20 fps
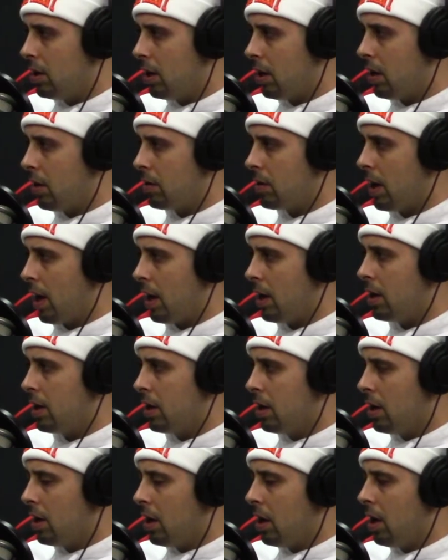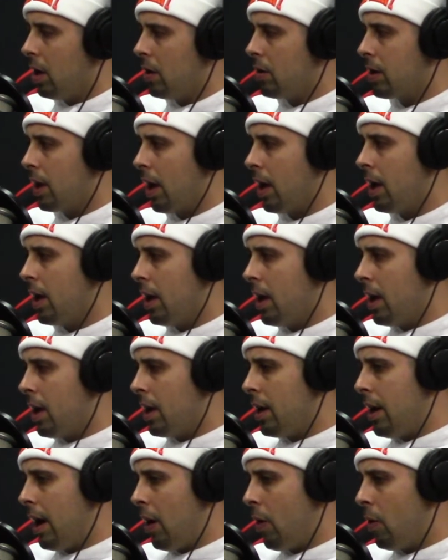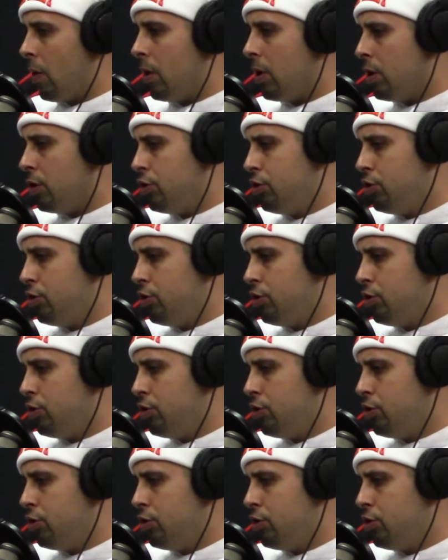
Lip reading: Okay. Now,